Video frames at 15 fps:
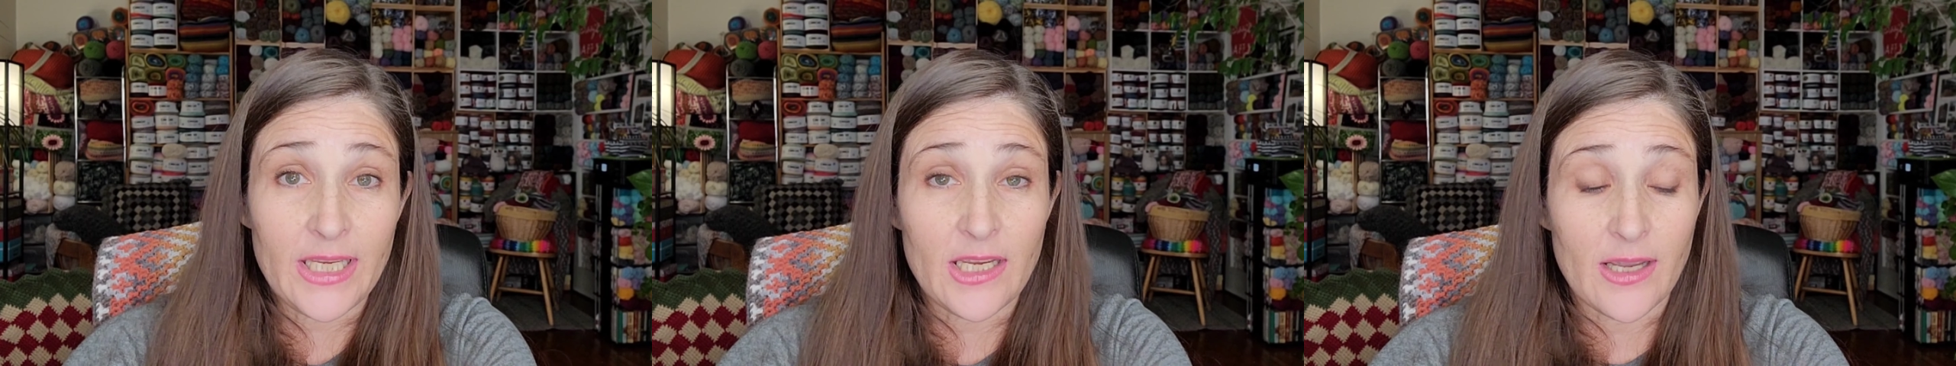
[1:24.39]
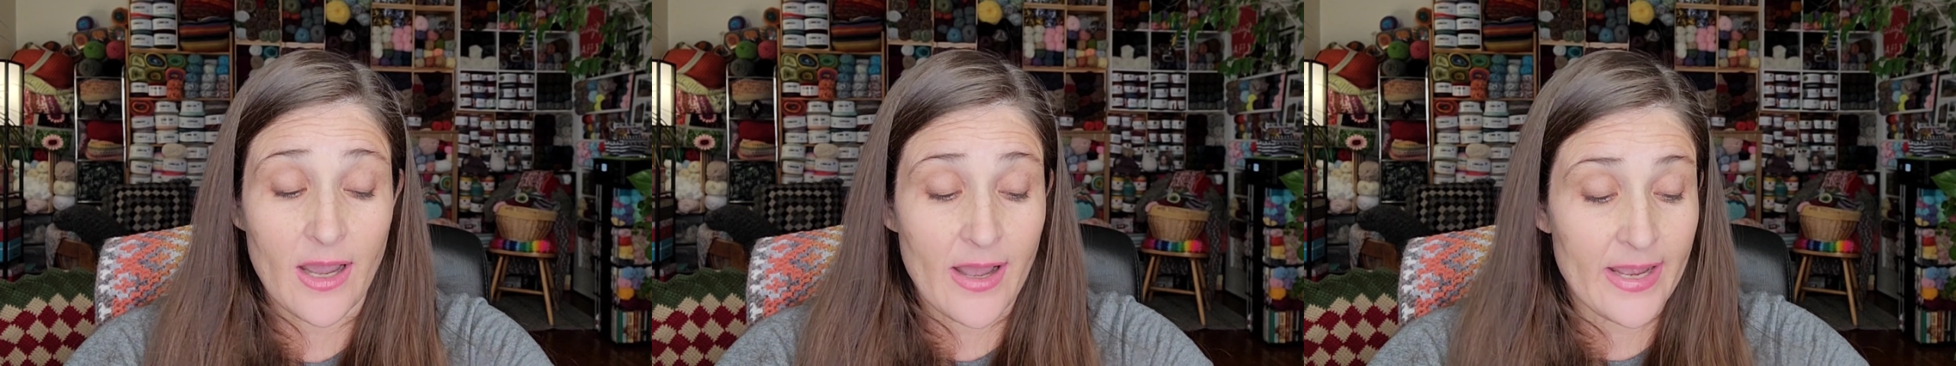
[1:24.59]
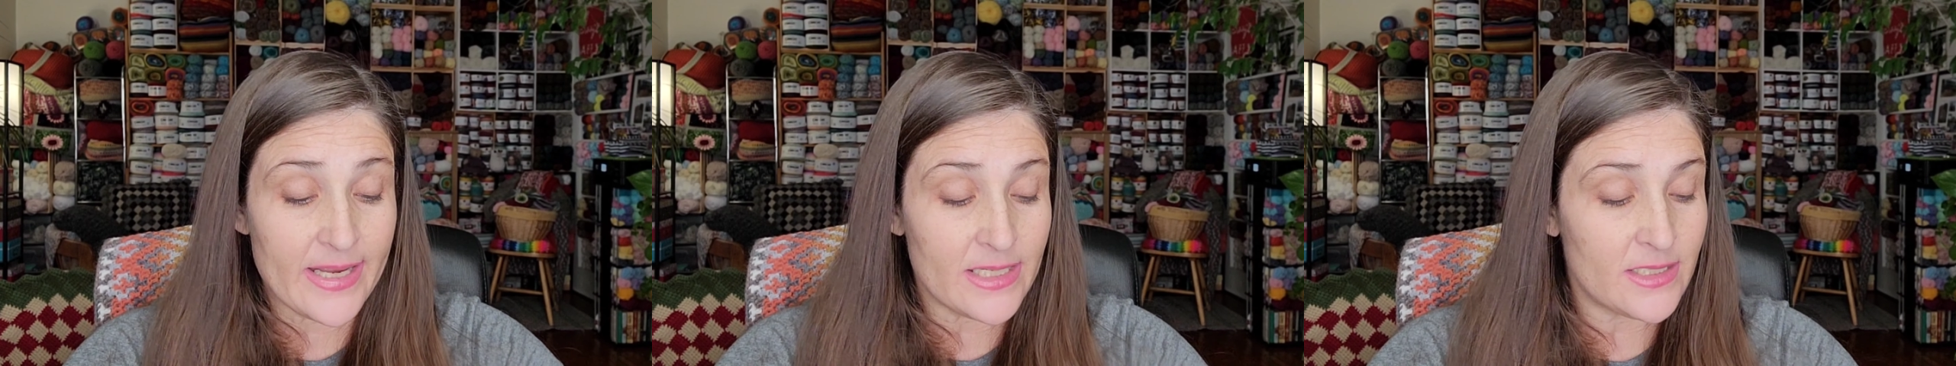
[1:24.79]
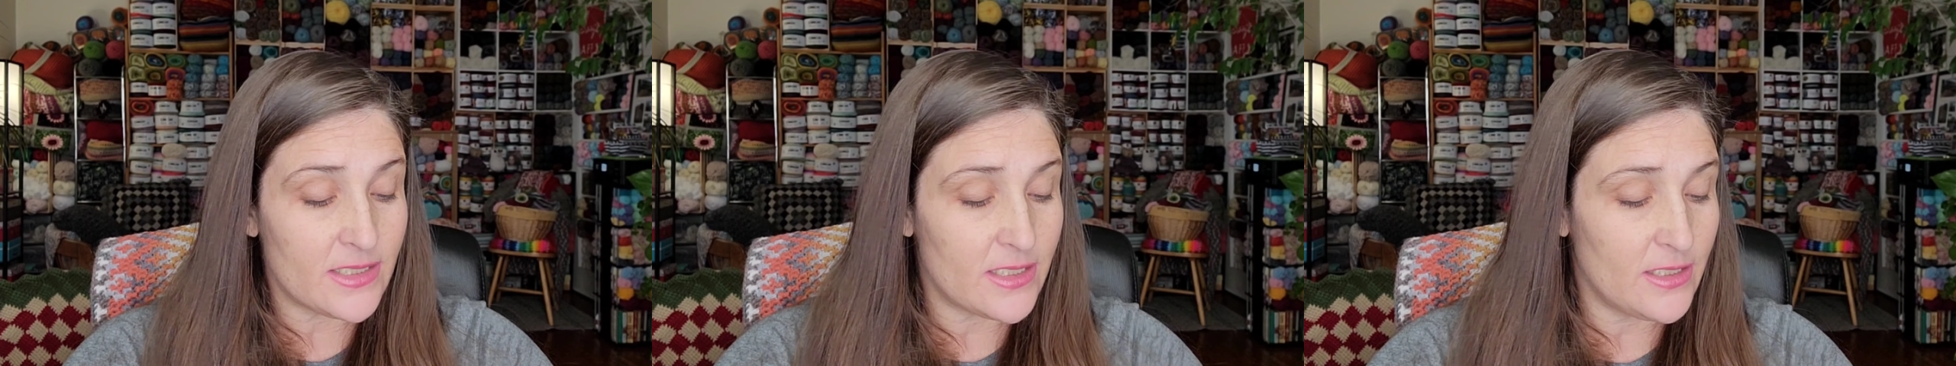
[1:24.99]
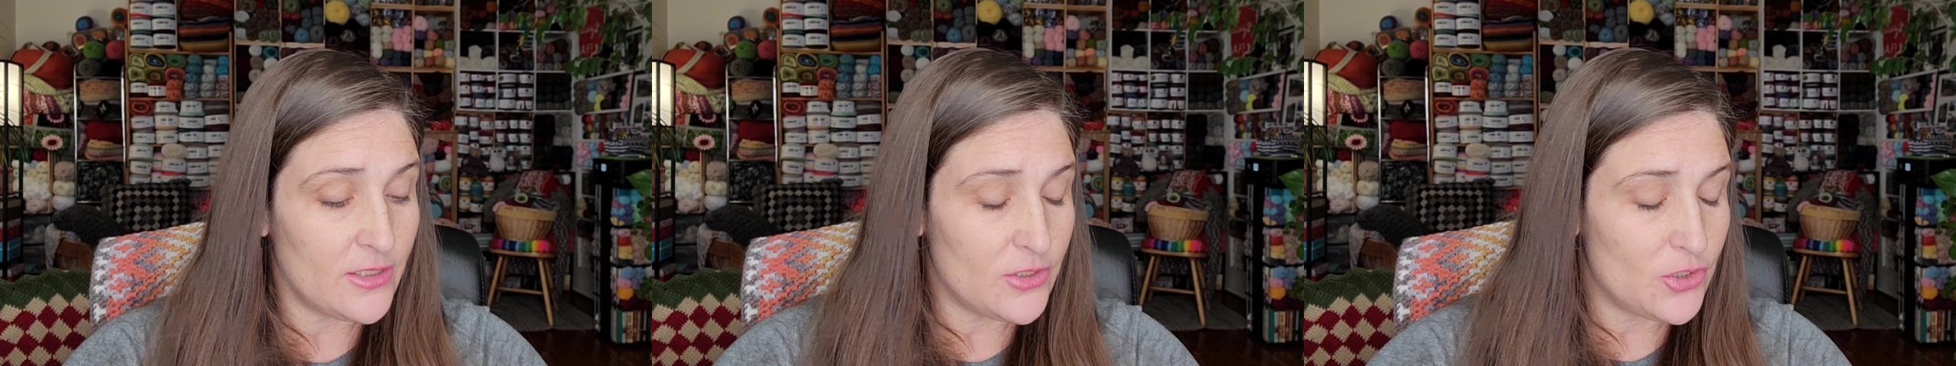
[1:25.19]

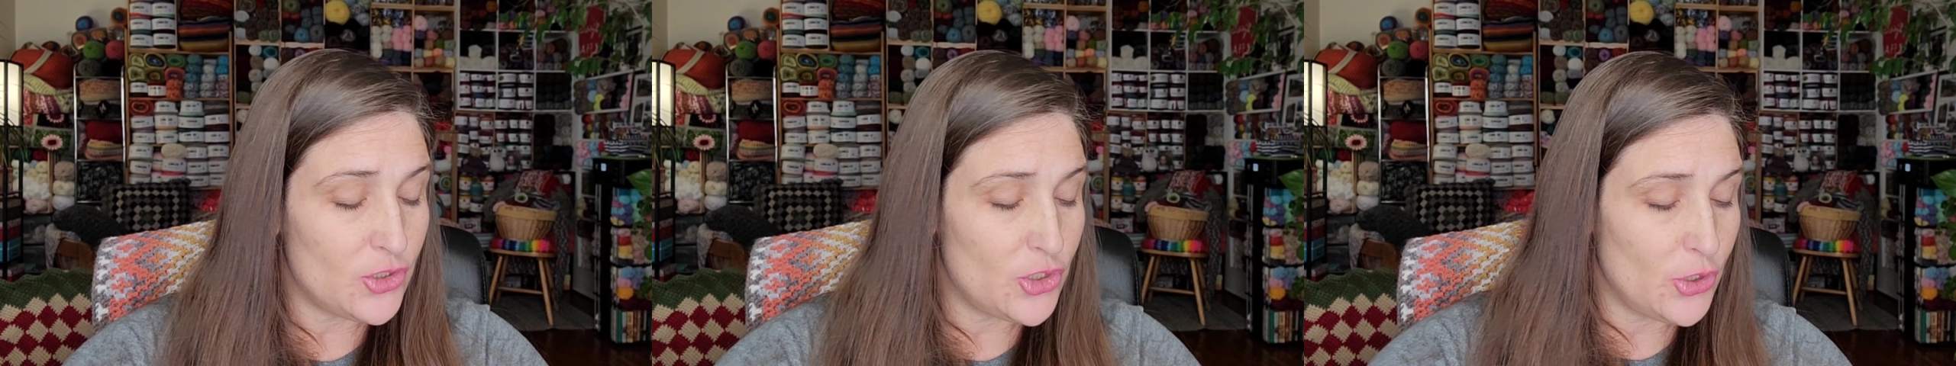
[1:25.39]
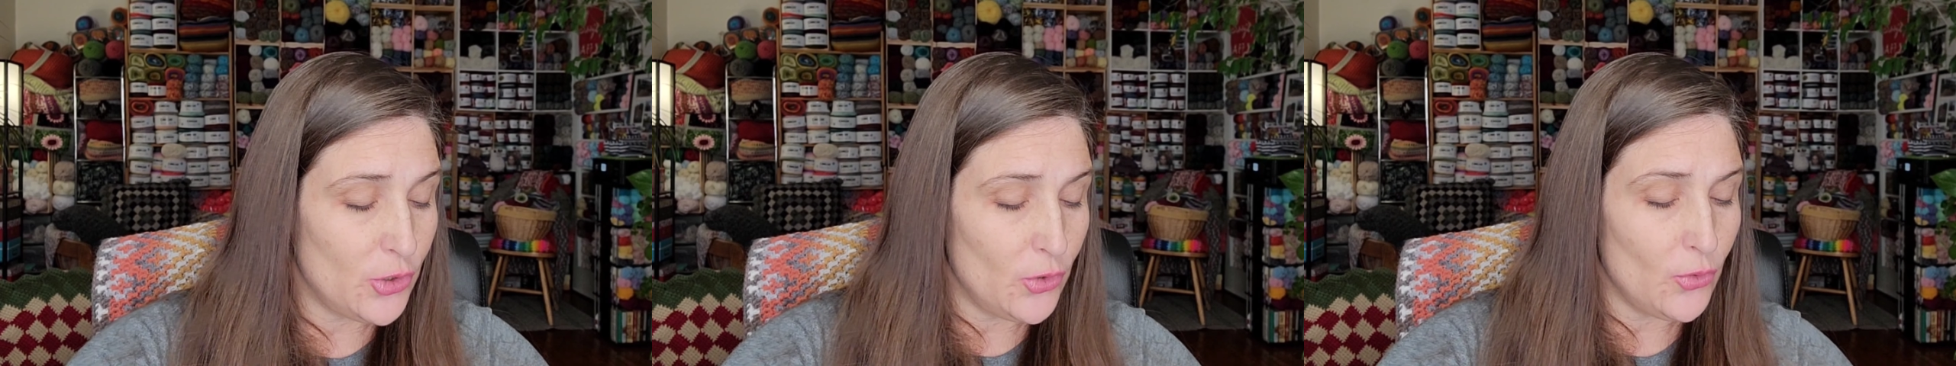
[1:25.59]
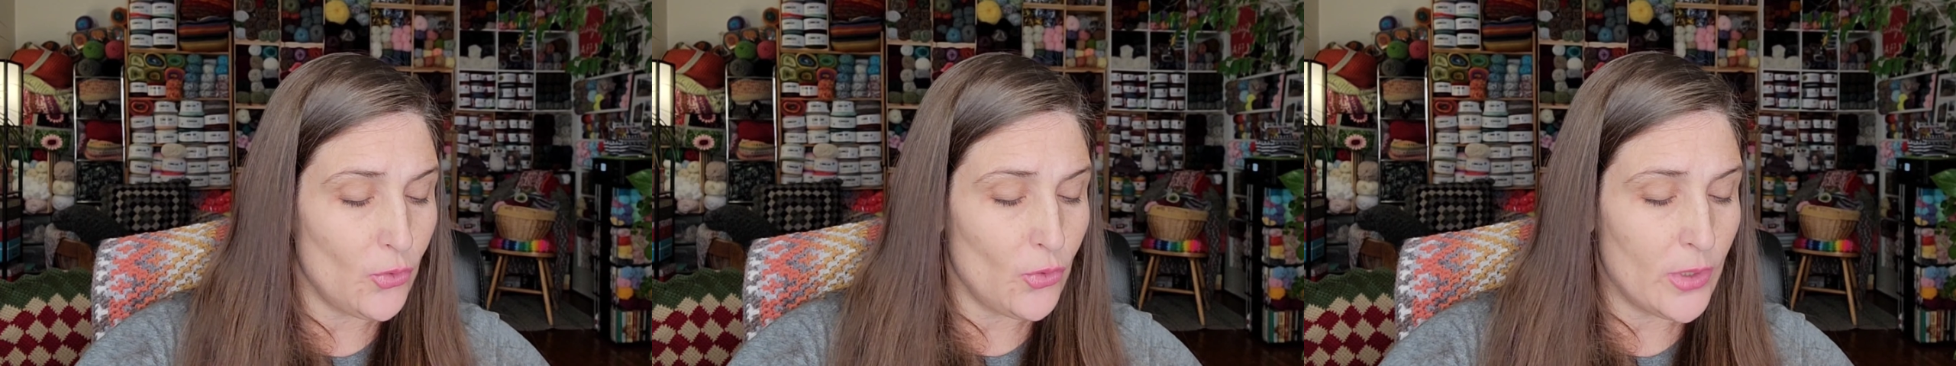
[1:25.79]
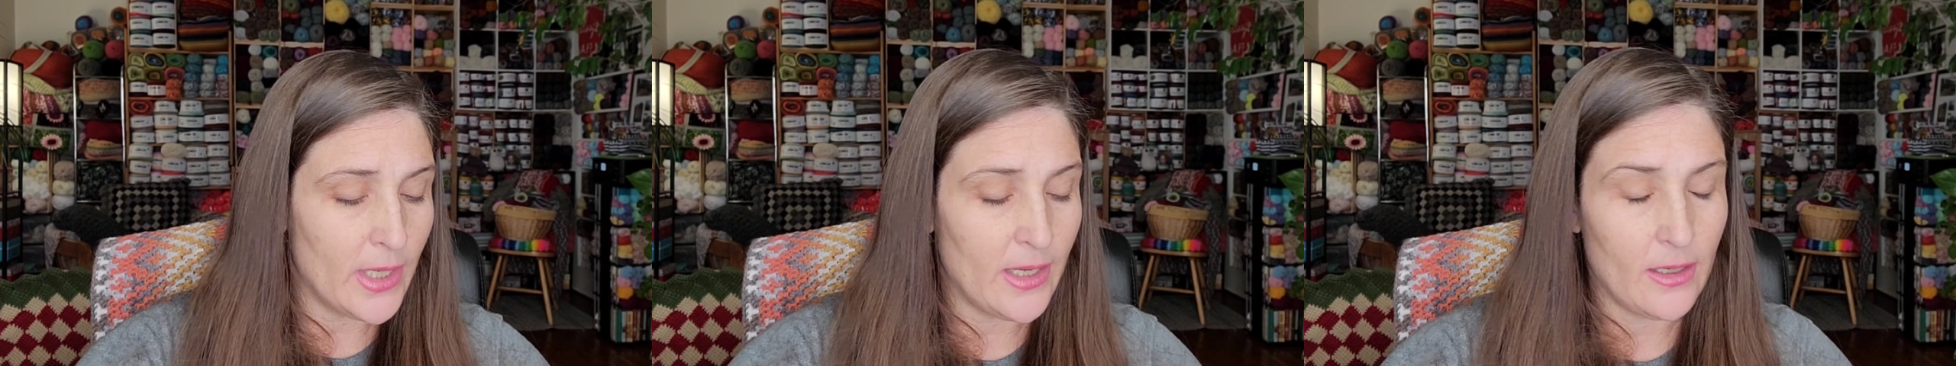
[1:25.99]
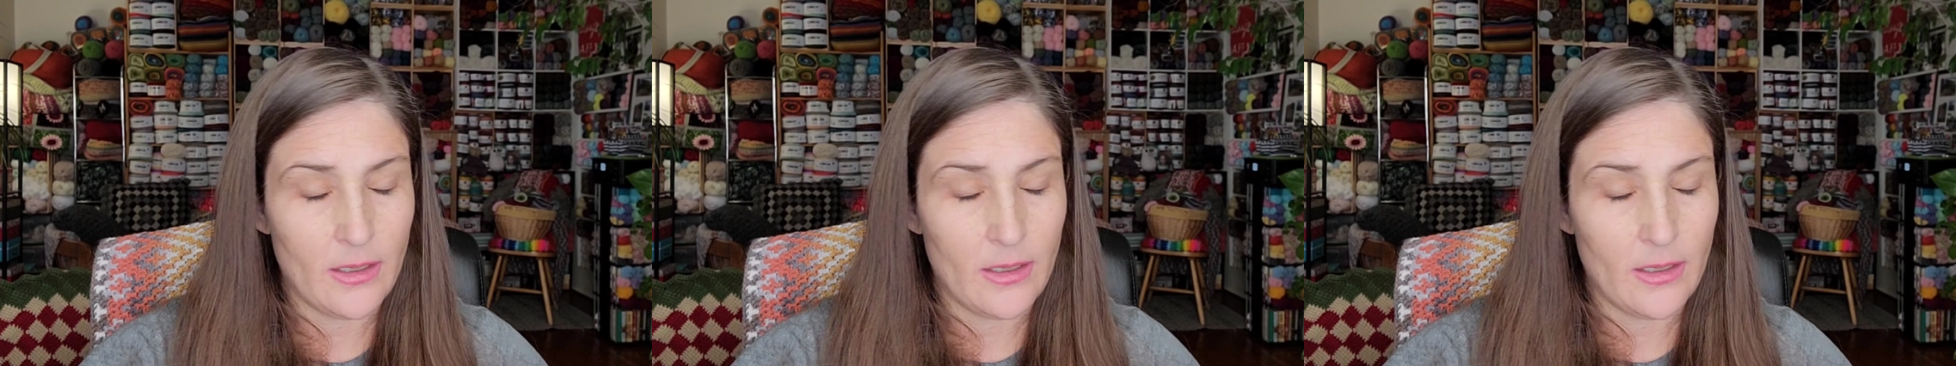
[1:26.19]
got two